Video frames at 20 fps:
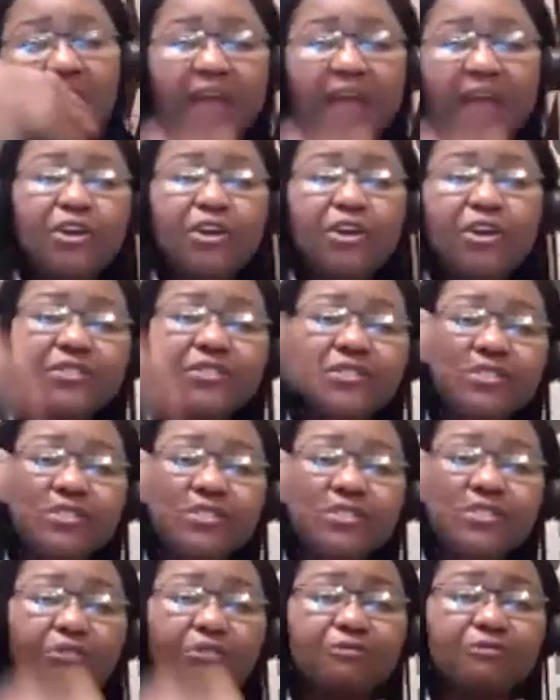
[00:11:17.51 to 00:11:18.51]
You
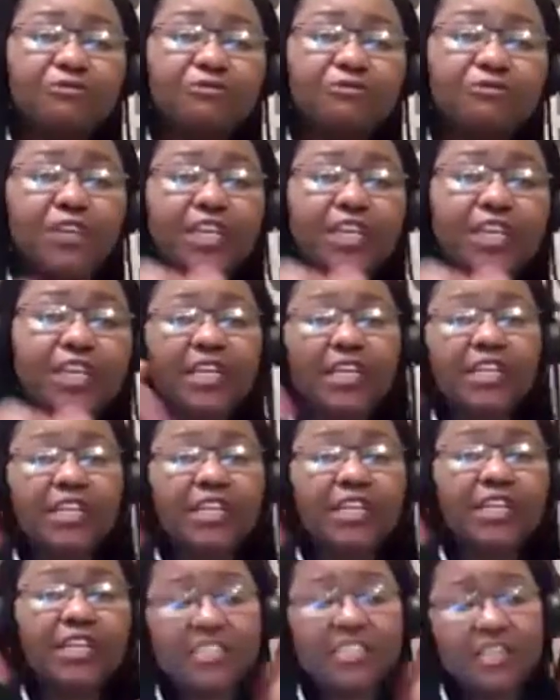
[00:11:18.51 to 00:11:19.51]
carry on
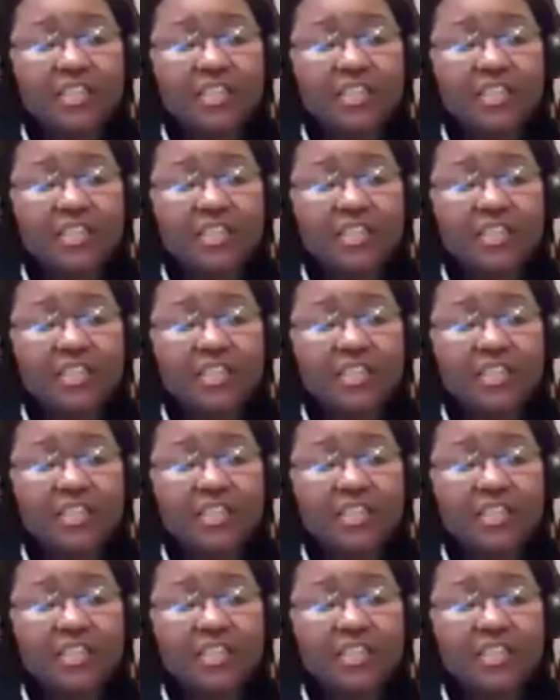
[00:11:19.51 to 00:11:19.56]
suffering